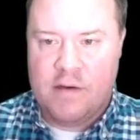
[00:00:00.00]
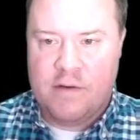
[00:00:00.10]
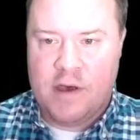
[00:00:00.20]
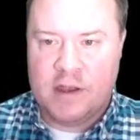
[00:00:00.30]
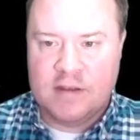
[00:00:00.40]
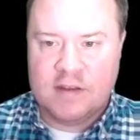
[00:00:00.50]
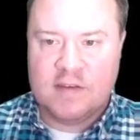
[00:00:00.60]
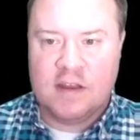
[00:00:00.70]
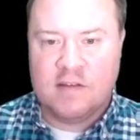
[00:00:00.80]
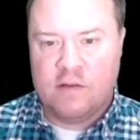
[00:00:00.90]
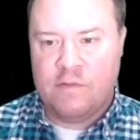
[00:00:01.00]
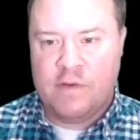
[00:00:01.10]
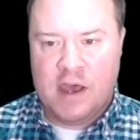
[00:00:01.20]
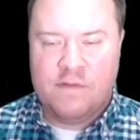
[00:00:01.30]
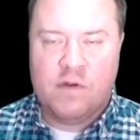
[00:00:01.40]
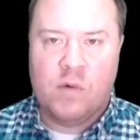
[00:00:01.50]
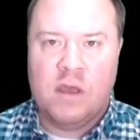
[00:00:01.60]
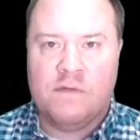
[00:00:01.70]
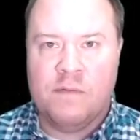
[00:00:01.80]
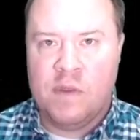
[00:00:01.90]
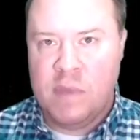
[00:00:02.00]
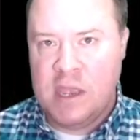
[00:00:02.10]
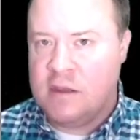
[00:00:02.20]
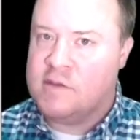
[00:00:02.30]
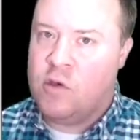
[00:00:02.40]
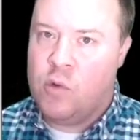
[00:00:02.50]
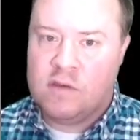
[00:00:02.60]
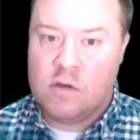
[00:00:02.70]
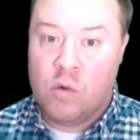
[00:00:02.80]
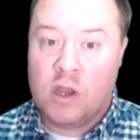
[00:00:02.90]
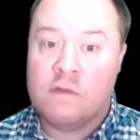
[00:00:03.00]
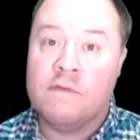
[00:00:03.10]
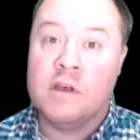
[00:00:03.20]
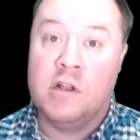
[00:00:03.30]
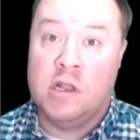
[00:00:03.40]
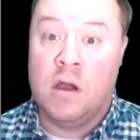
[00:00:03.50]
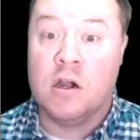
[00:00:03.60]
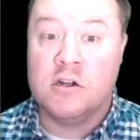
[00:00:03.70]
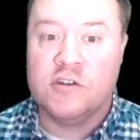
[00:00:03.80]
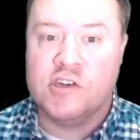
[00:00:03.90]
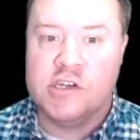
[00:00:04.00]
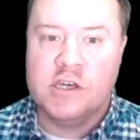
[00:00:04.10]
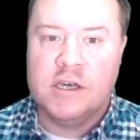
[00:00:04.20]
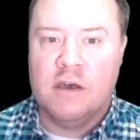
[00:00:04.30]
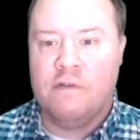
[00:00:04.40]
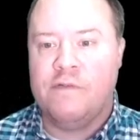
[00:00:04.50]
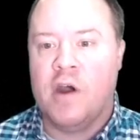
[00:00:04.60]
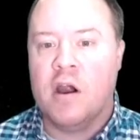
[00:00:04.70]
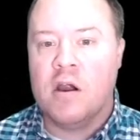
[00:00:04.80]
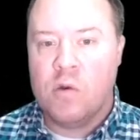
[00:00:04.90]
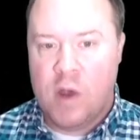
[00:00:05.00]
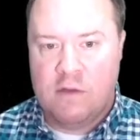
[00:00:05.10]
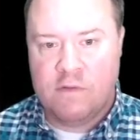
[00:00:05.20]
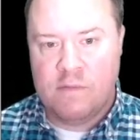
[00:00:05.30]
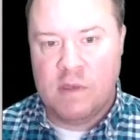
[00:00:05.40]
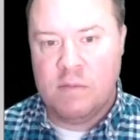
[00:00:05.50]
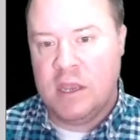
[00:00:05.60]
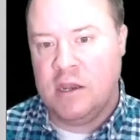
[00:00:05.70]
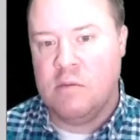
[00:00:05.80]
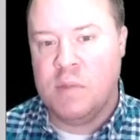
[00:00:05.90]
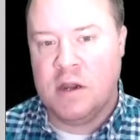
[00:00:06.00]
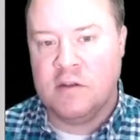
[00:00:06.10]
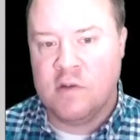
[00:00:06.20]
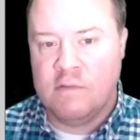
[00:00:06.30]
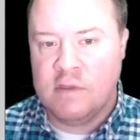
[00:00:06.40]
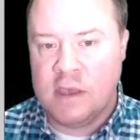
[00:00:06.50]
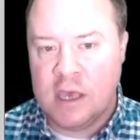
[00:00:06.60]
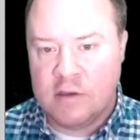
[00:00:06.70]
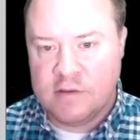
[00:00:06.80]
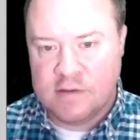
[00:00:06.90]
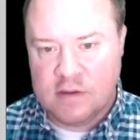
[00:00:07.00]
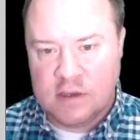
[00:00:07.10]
a distance of 5 away from the mean is always going to feel large, far away from the mean compared to everything else.